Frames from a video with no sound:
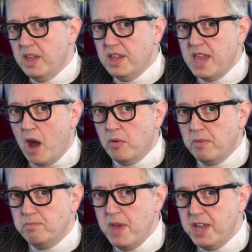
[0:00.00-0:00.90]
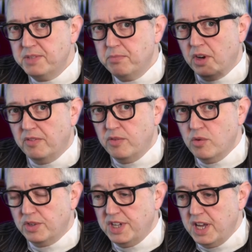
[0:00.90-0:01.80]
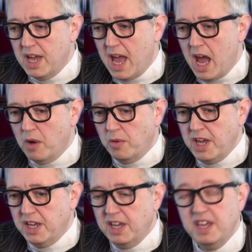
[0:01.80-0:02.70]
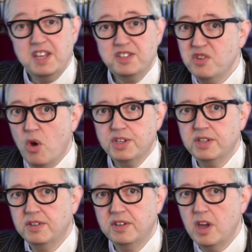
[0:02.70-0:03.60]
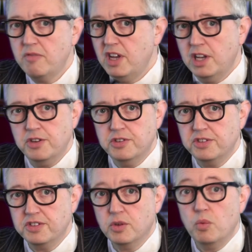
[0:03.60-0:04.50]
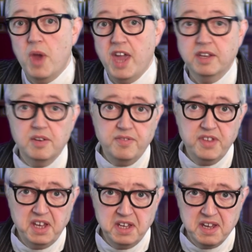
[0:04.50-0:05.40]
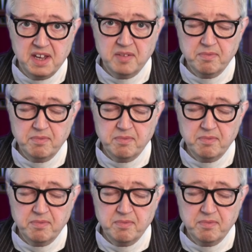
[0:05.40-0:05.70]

Now, based upon a 40-hour week is not a religious way of thinking.